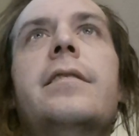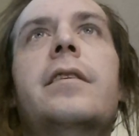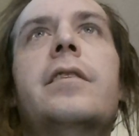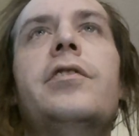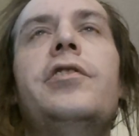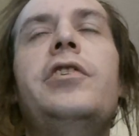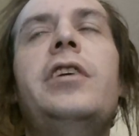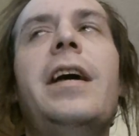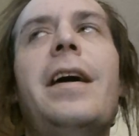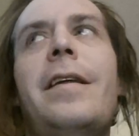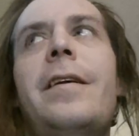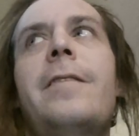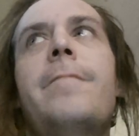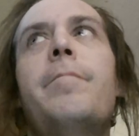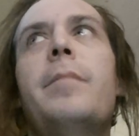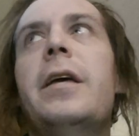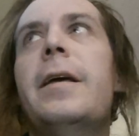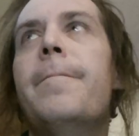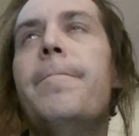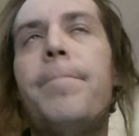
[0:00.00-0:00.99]
Because you got to
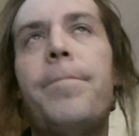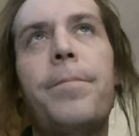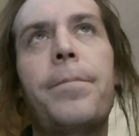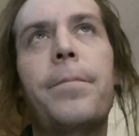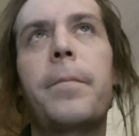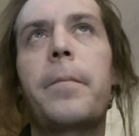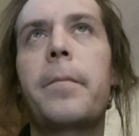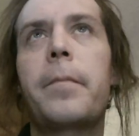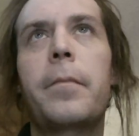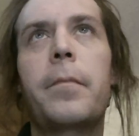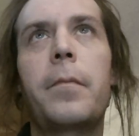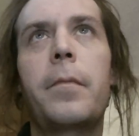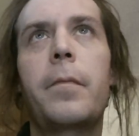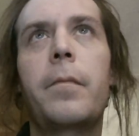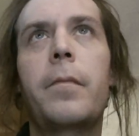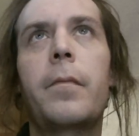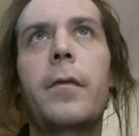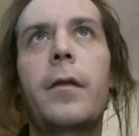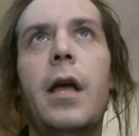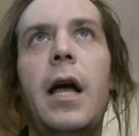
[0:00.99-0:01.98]
admit,
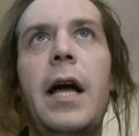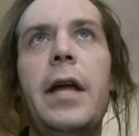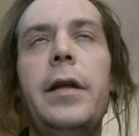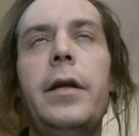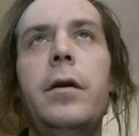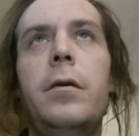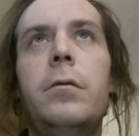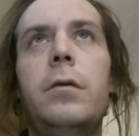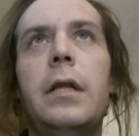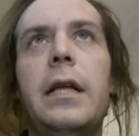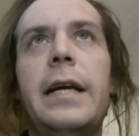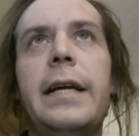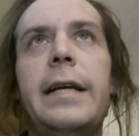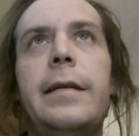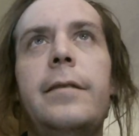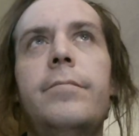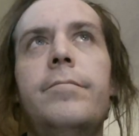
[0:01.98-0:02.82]
I know like